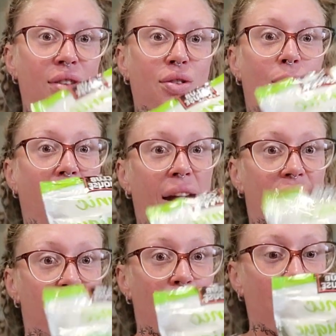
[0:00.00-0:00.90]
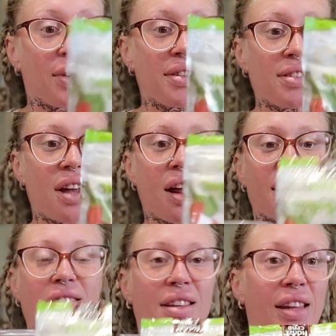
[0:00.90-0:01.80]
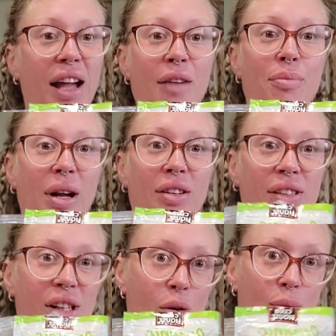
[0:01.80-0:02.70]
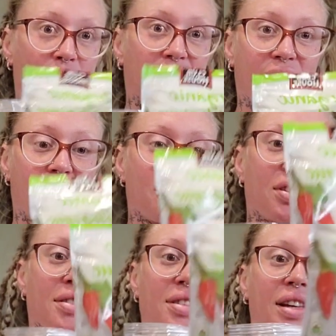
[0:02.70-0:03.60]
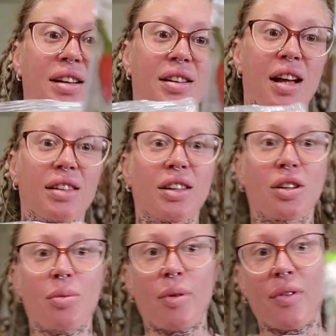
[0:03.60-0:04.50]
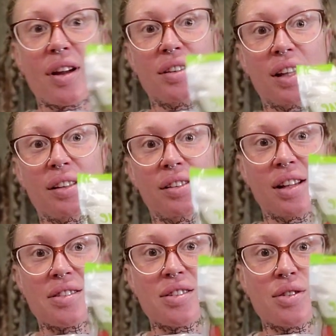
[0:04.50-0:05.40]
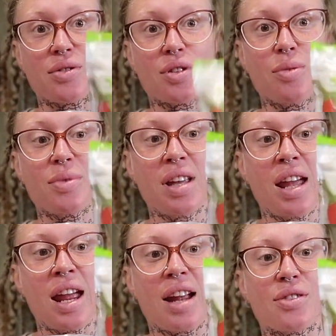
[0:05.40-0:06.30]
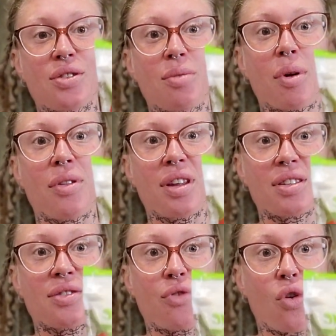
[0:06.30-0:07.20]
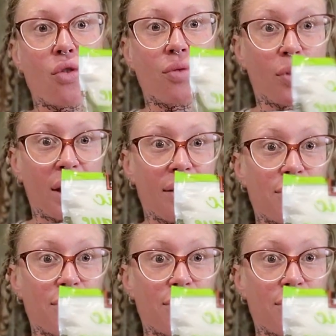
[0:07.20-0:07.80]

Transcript: So a package about this size, and like I barely touched this. Like I literally had like less than 2 scoops. It's only about this full, okay?